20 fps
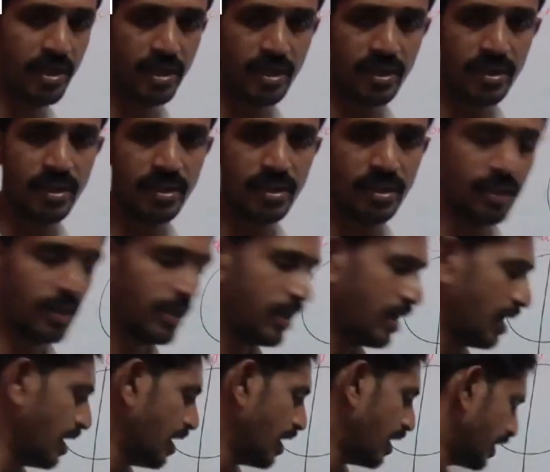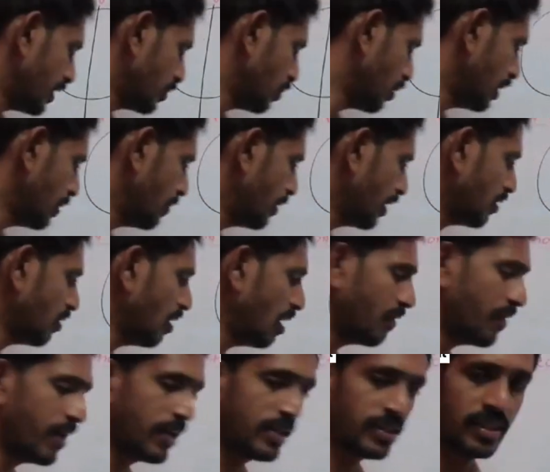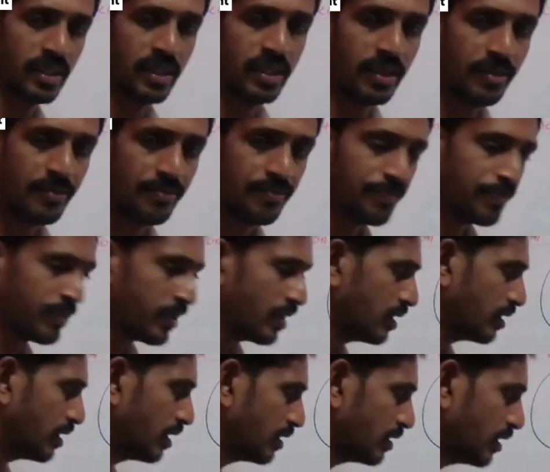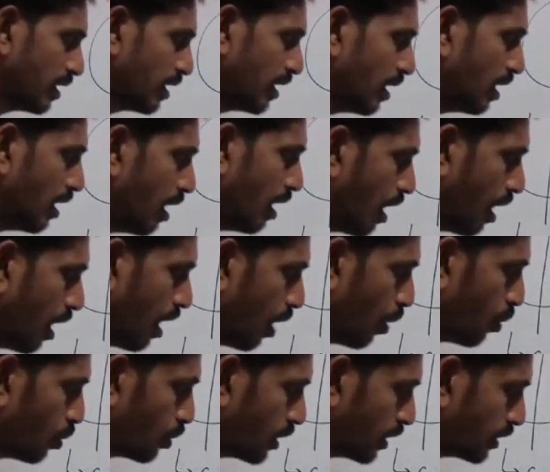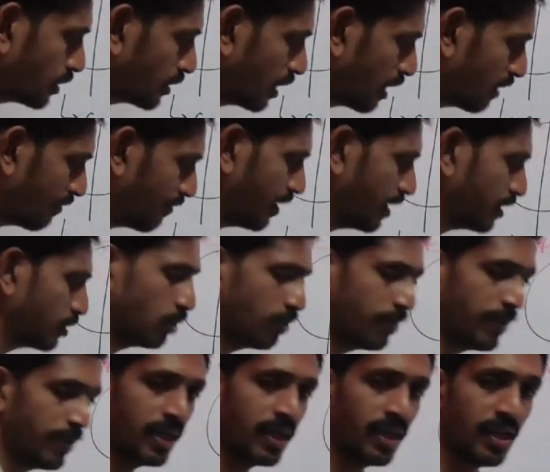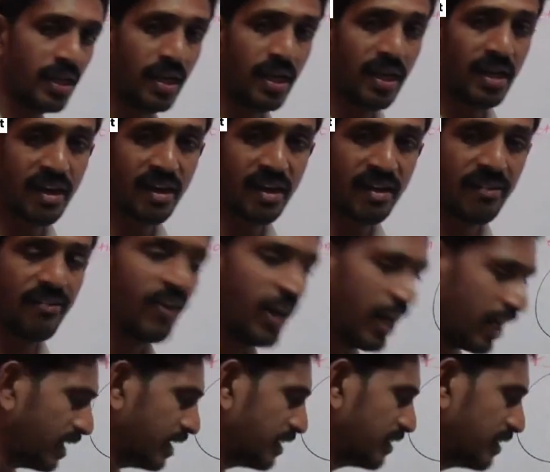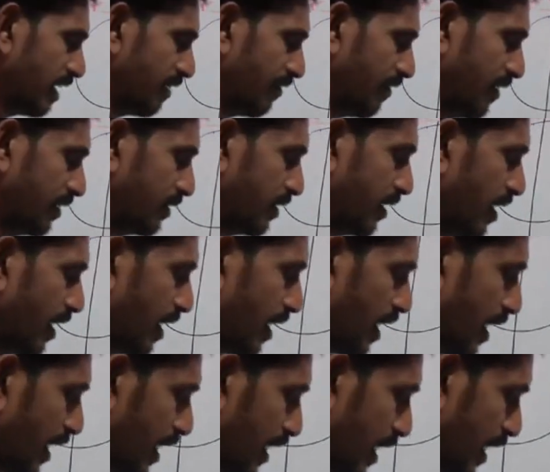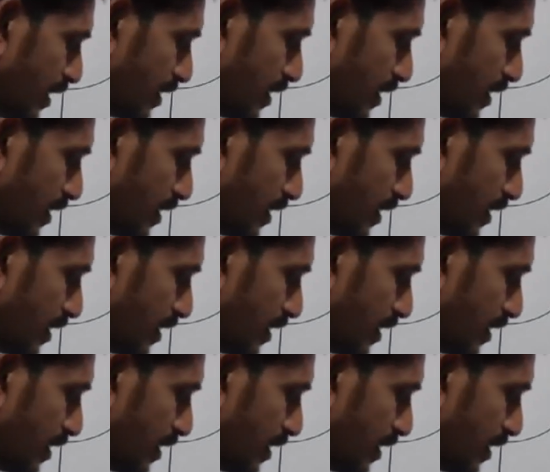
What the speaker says: mirror. Next, what about the convex here? That is a outer surface should be reflecting surface. Inner